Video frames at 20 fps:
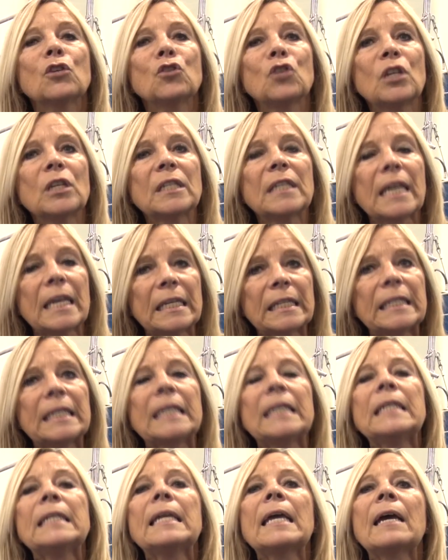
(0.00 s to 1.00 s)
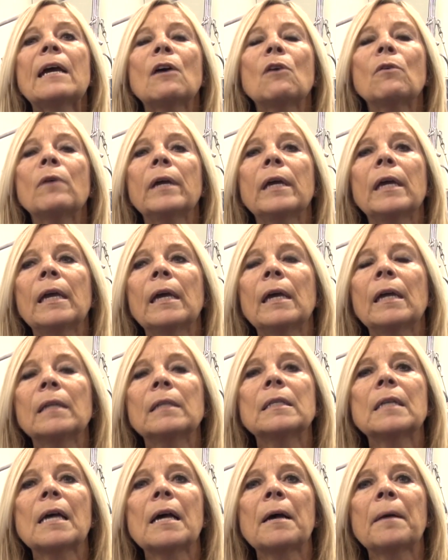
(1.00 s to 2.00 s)
She's 18 now, and
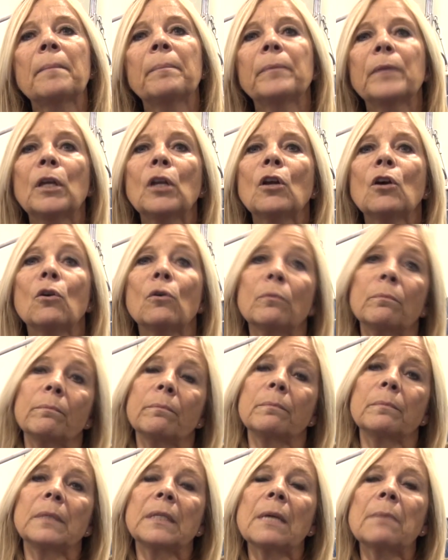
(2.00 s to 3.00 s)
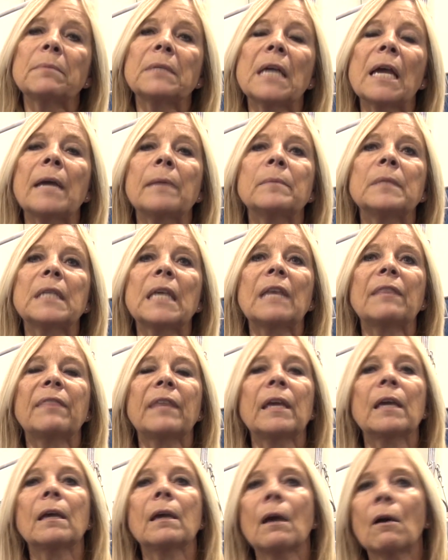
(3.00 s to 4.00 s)
you know, sometimes they
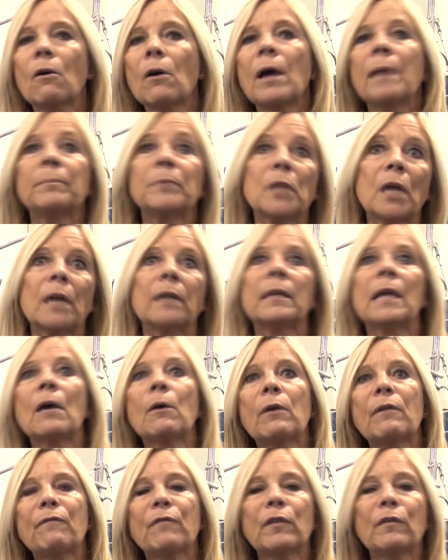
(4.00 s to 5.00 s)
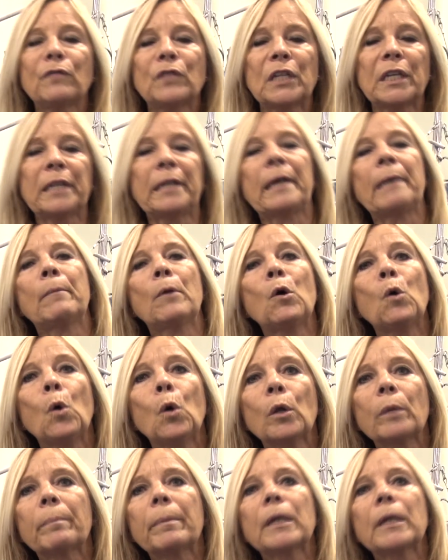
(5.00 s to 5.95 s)
think, oh, I'm done now at 15, I'm old.